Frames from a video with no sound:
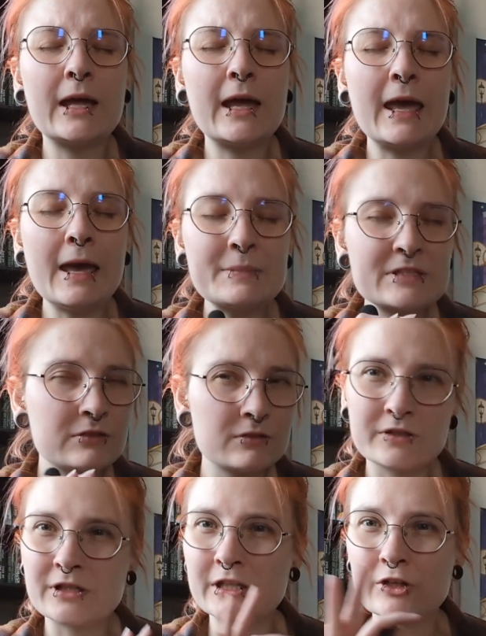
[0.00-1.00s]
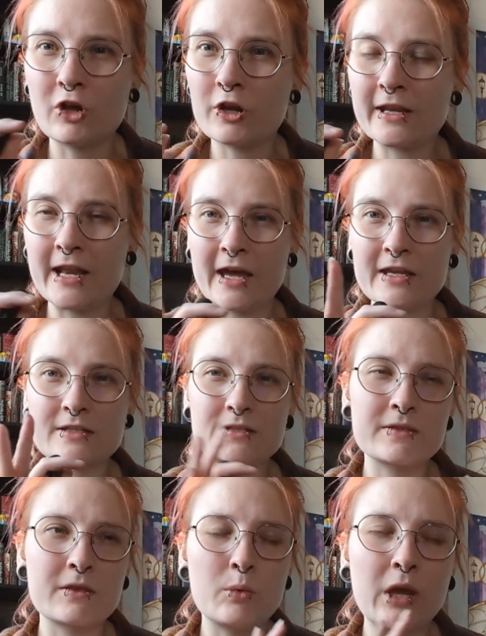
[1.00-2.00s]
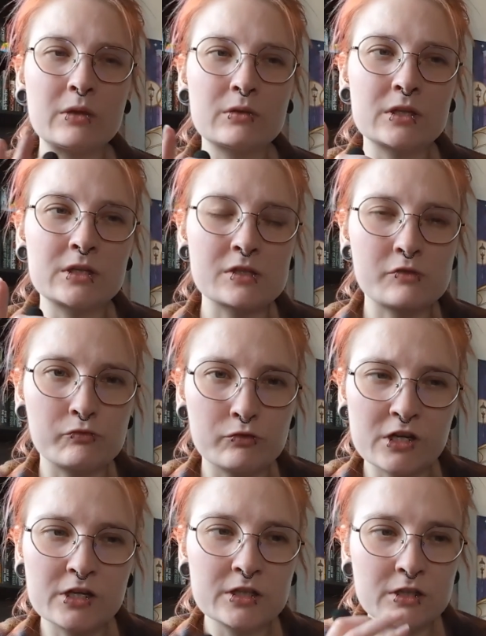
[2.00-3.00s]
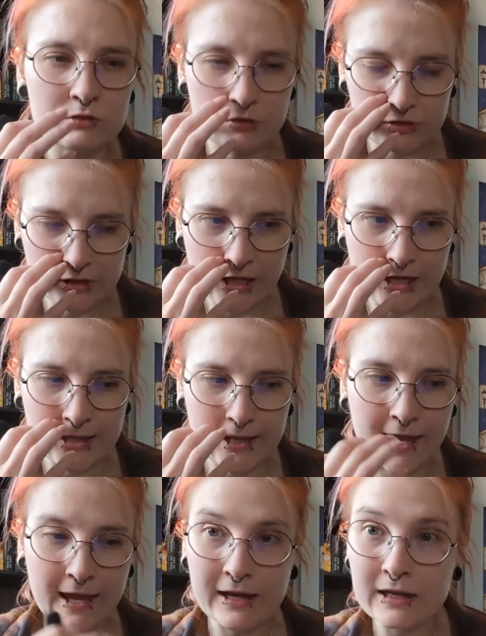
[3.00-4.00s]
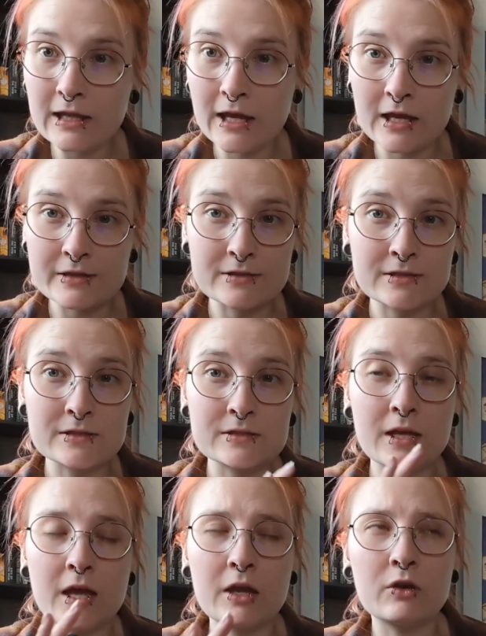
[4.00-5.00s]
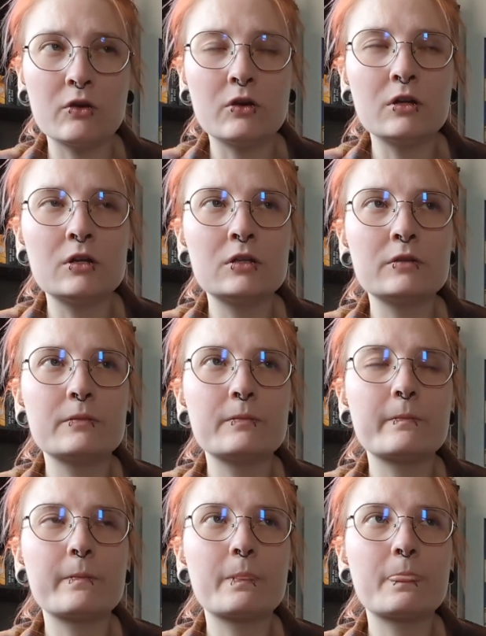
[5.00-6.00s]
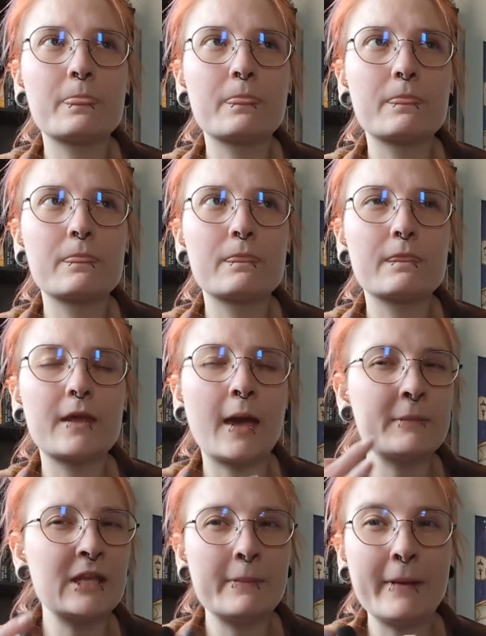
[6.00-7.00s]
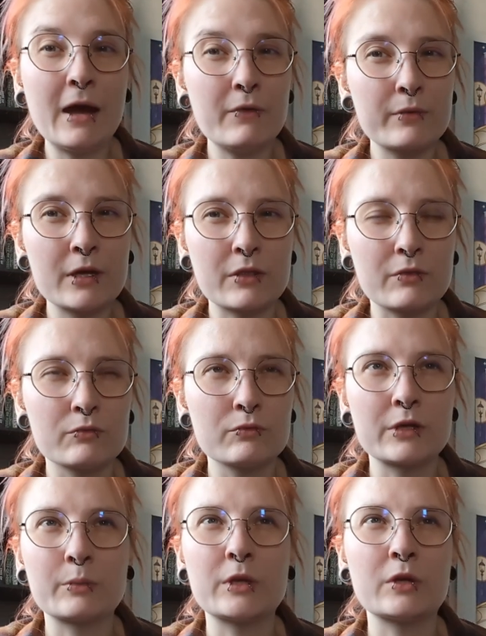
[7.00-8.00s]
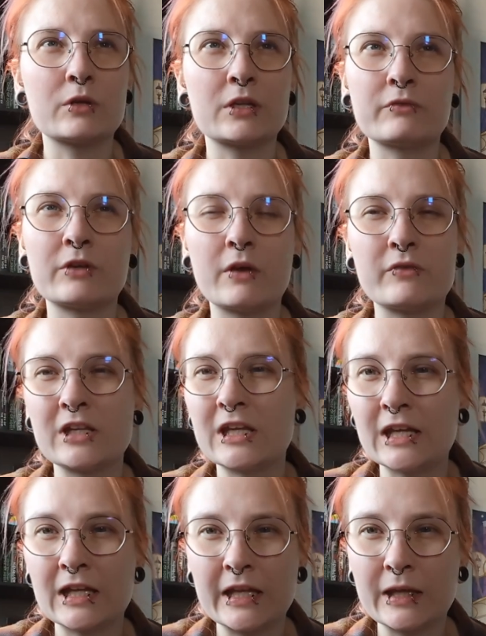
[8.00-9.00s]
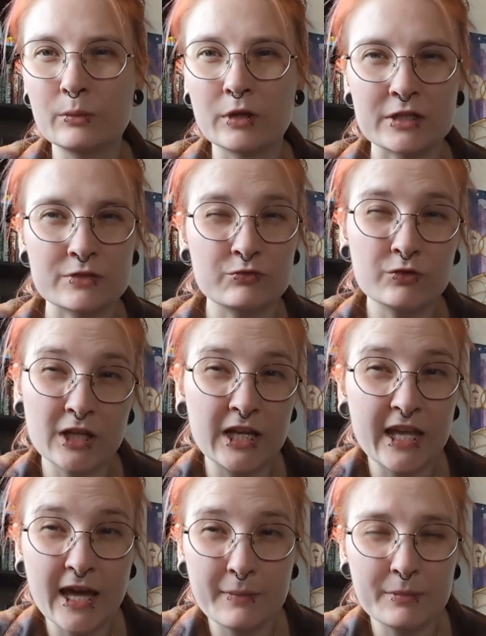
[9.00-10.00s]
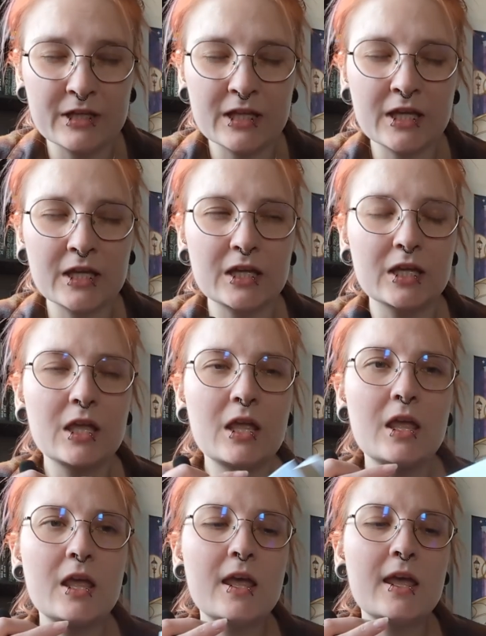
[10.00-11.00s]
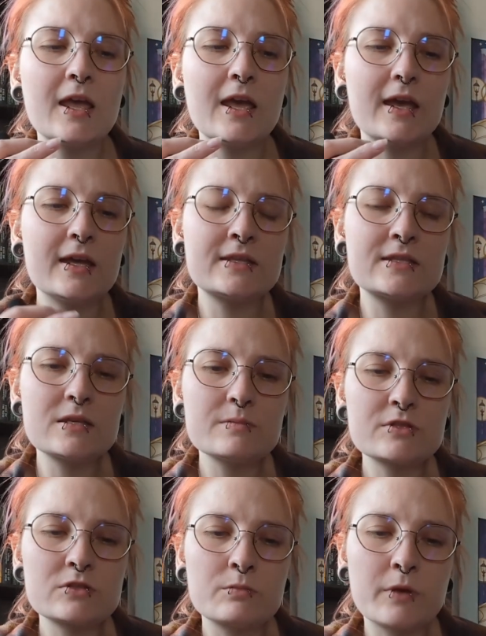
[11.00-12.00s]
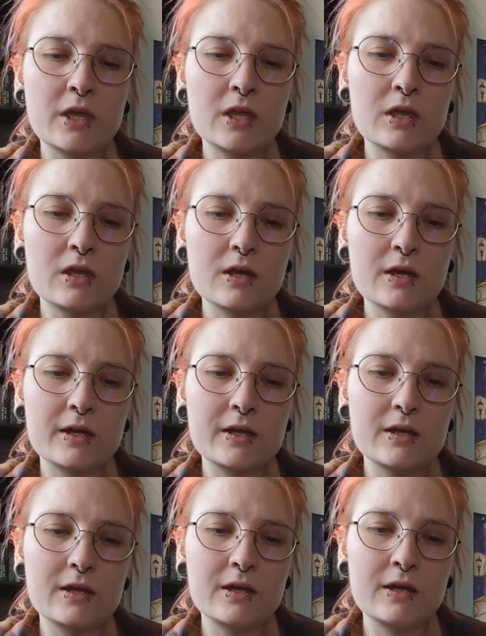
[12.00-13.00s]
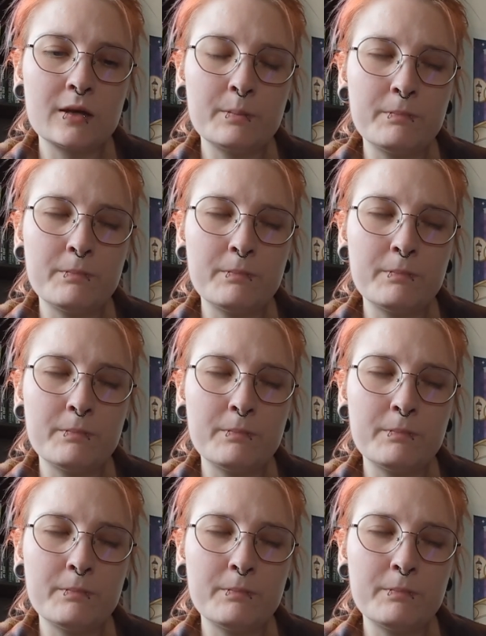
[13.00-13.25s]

absolutely not nice the way it is written. You don't get any answers at all. I mean, I'm halfway through and we don't even have an inkling what is really happening. It seems to be a